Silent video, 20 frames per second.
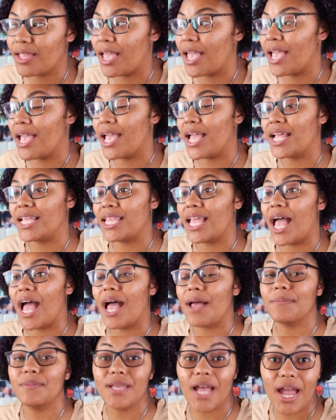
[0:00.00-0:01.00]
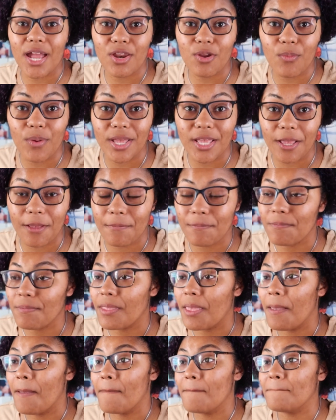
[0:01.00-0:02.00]
and I'm tired of waiting
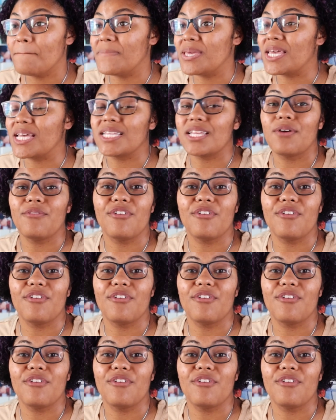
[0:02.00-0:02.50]
because